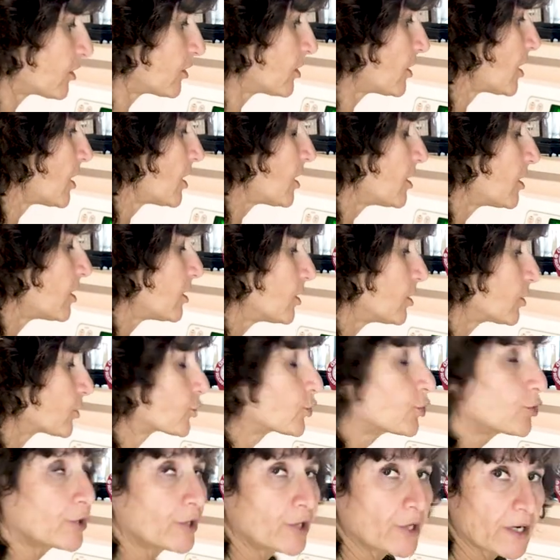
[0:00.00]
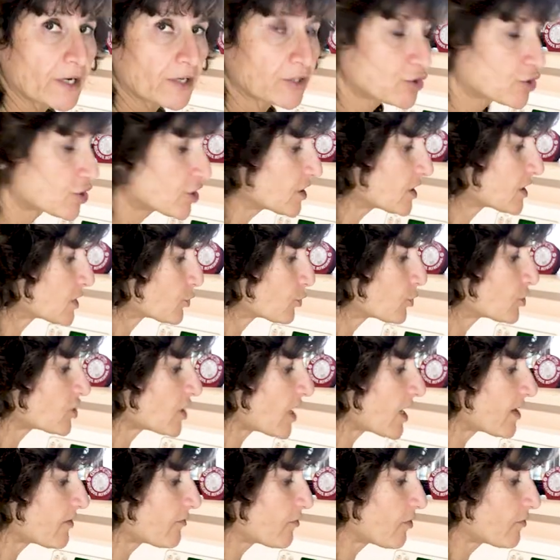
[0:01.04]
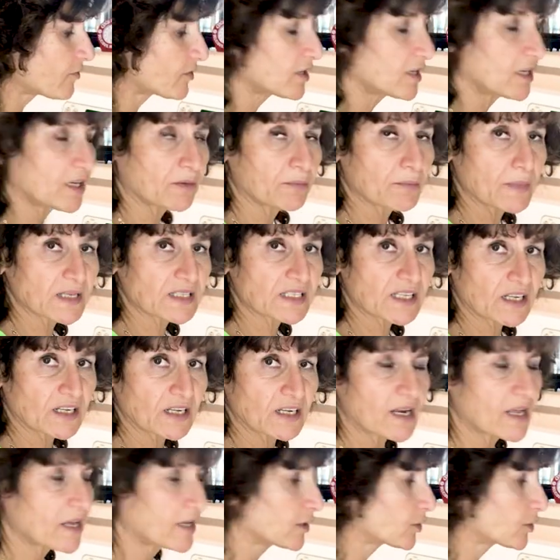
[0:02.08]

a, a gruyere cheese which i have over here mozzarella